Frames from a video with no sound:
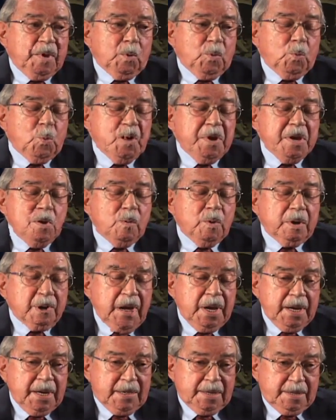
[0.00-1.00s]
we were
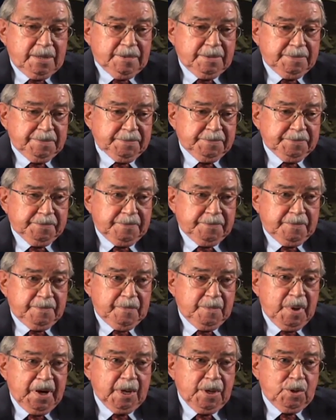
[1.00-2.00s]
hit
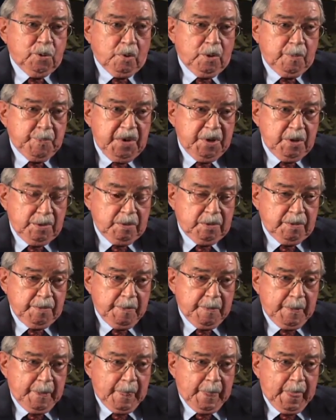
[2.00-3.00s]
by a torpedo
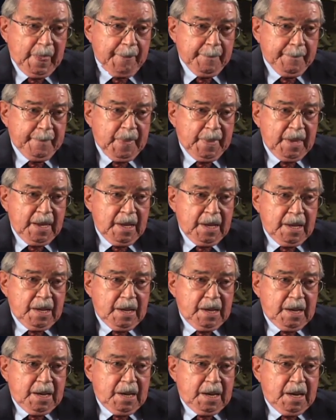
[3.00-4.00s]

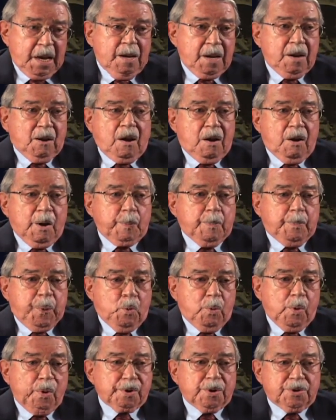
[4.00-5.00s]
in our
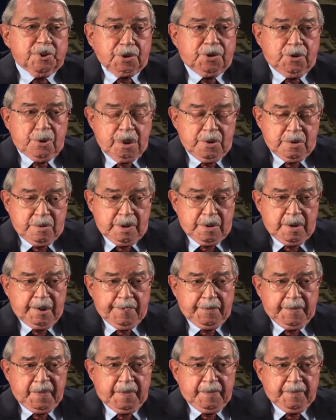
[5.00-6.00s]
port stern,
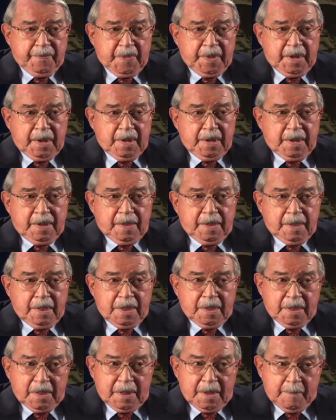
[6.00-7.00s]

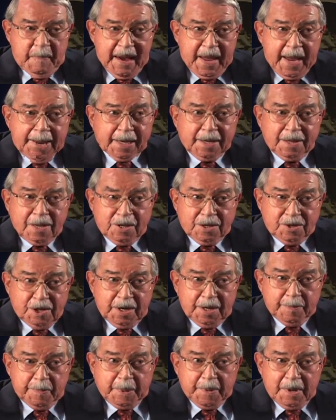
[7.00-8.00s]
the back of the yeah. Hmm.
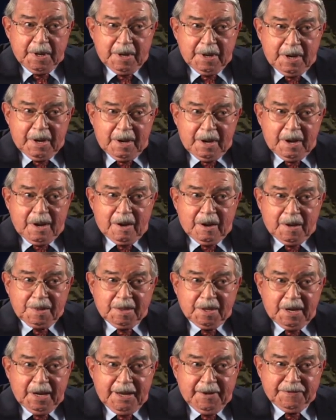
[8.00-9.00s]
ship on
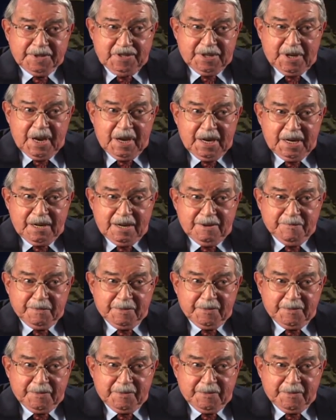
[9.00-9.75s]
the left side,